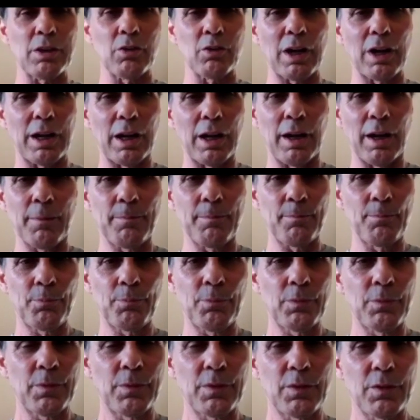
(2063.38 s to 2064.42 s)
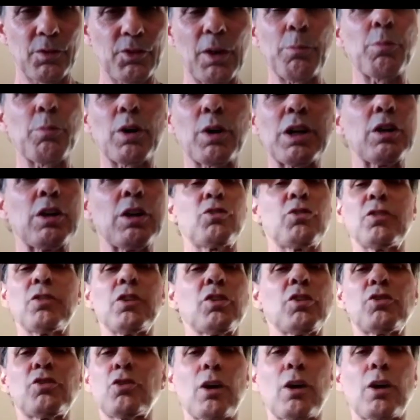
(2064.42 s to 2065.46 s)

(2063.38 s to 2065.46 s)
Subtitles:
runner, somebody who's in the